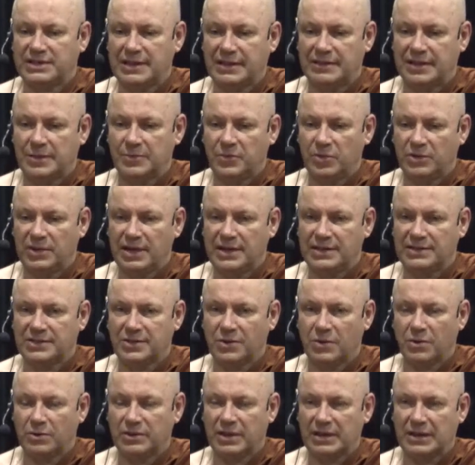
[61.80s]
that the Buddha is
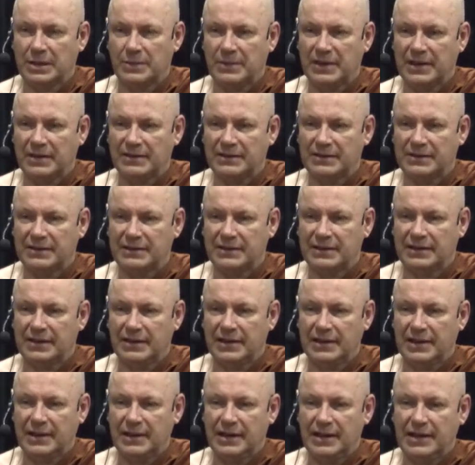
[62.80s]
talking about. Uh.
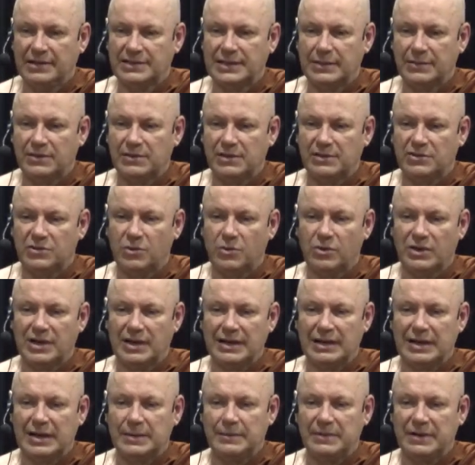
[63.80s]
So I'm going to talk a
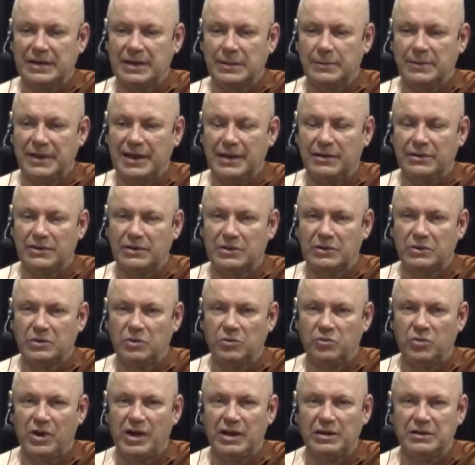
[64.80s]
little bit about
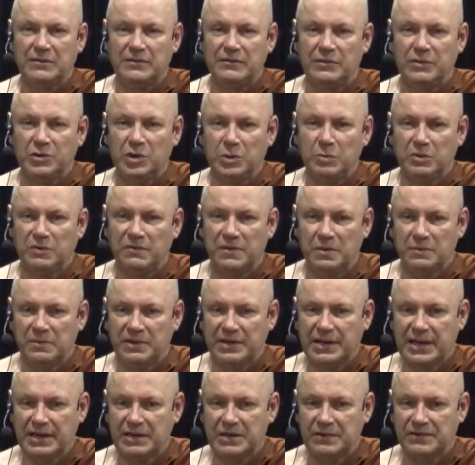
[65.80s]
right view, but from
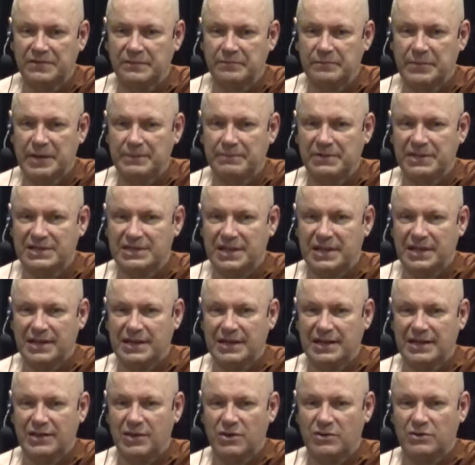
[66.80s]
a kind of maybe
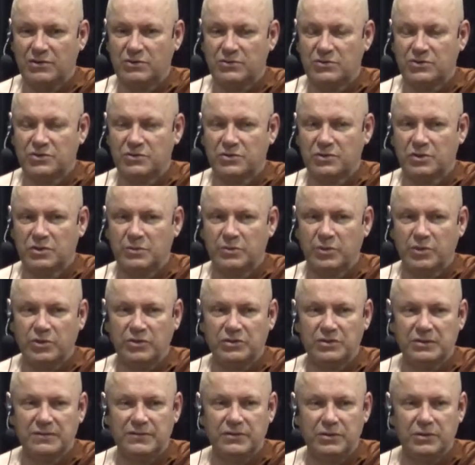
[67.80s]
slightly unusual
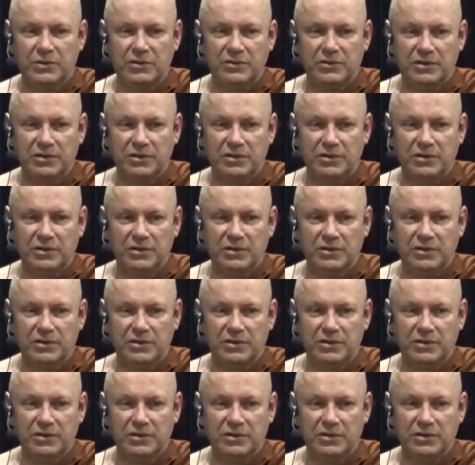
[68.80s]
point of view,